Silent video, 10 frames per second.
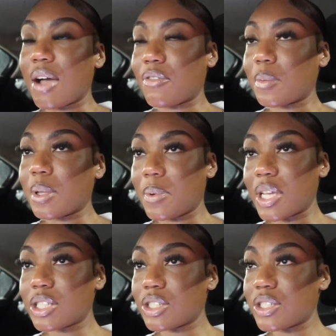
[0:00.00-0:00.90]
From the
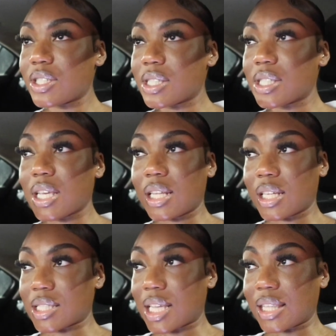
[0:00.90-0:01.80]
pictures, it
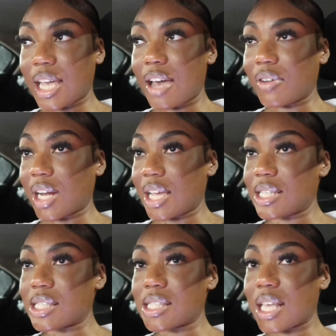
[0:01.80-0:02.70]
looks like they have a
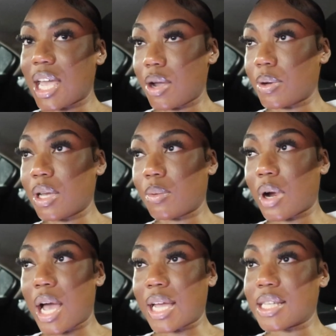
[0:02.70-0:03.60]
nice area
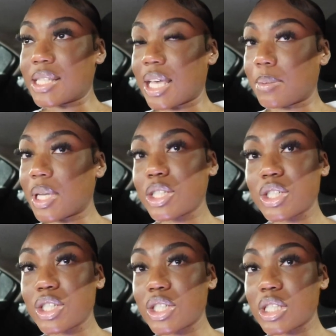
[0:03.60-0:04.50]
where I can take
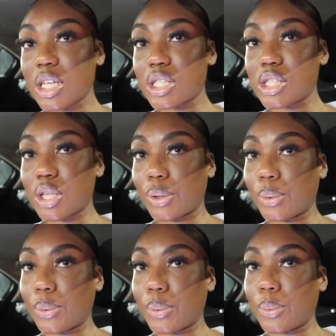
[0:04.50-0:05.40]
pictures.
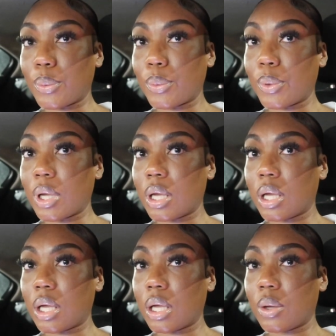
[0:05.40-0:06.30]
So
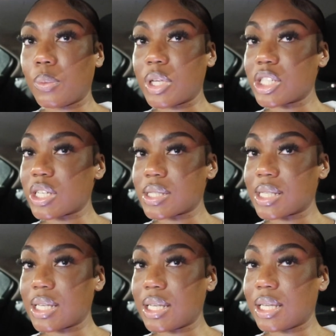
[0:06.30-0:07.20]
we shall
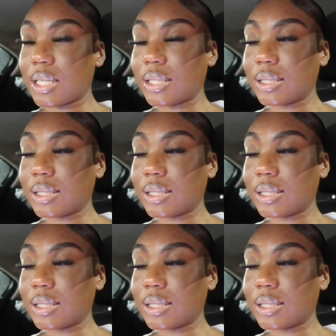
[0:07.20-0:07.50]
see.